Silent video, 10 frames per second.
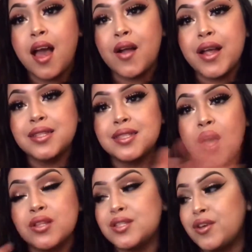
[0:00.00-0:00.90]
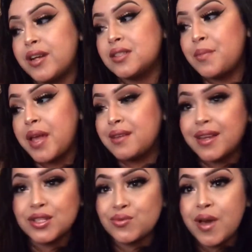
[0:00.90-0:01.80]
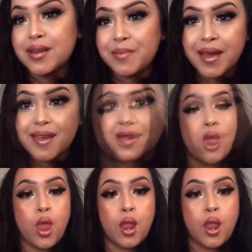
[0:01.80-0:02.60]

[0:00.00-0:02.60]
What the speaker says: Alright, so I'll see you guys on my next one. Bye, guys.